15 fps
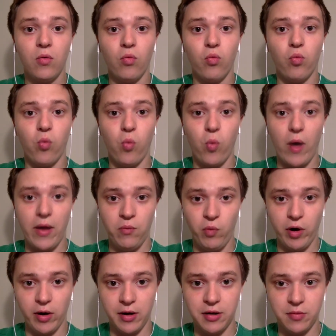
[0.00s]
when
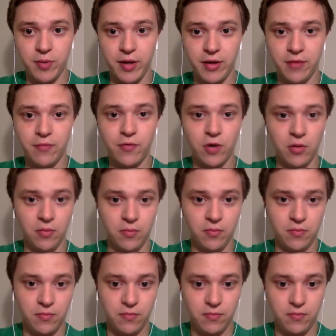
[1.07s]
we're independent from